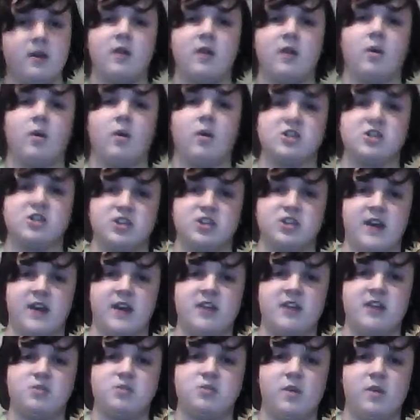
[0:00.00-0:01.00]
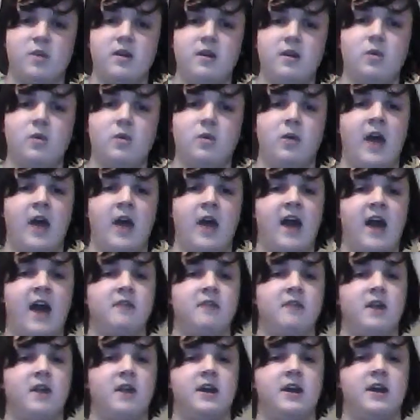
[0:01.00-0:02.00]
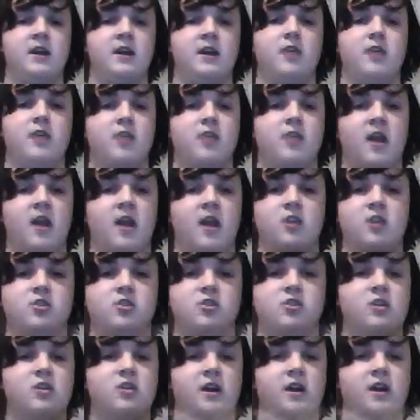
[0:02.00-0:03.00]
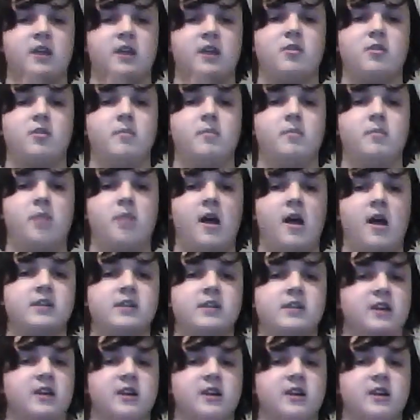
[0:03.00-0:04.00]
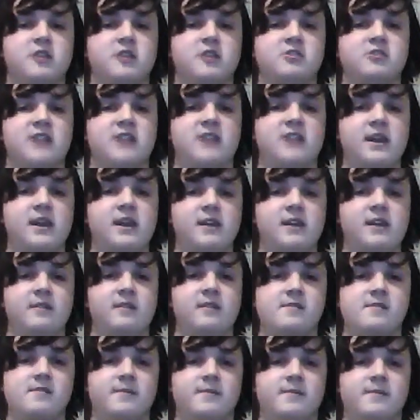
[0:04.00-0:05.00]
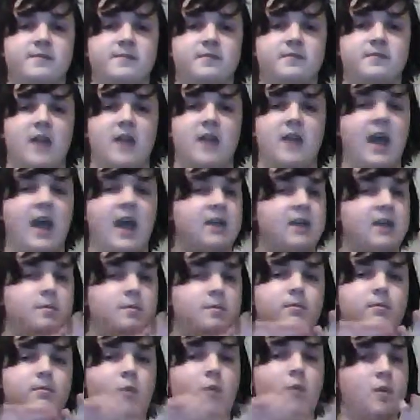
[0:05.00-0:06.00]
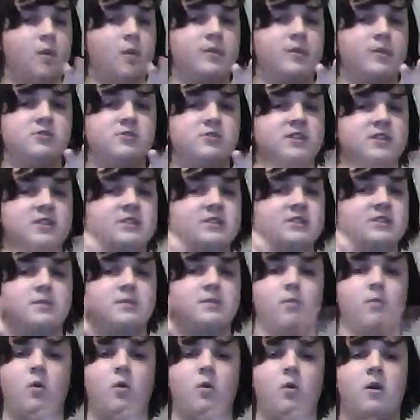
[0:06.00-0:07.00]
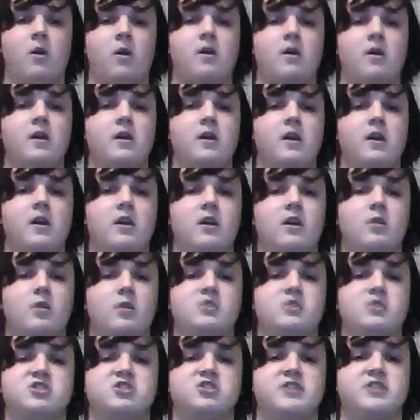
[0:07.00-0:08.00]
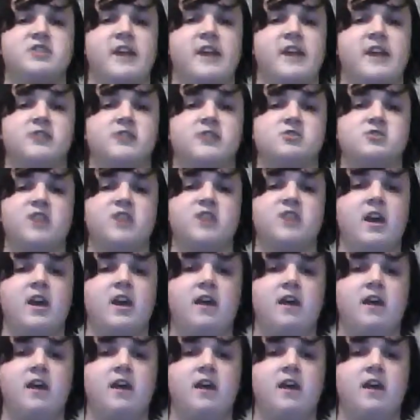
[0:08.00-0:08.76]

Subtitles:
Watch the next one. We'll have another character, another plot, another setting, and more musings and more questions and answers.